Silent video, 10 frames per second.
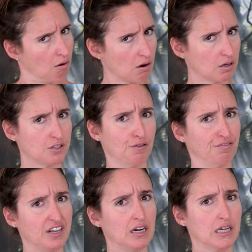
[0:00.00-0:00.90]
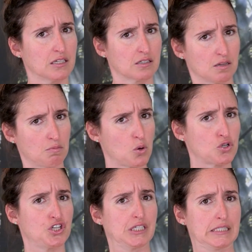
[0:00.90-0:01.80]
or the feelings,
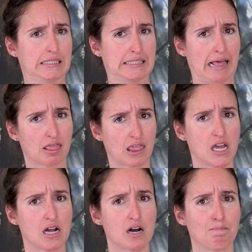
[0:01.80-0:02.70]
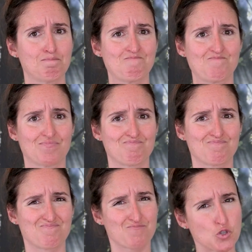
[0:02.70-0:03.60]
emotions that take up
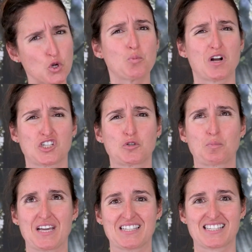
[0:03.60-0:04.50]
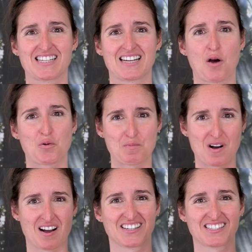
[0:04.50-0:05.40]
too much space in our
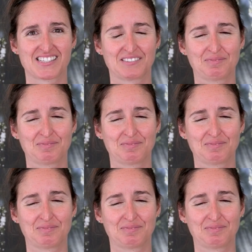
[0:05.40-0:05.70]
minds.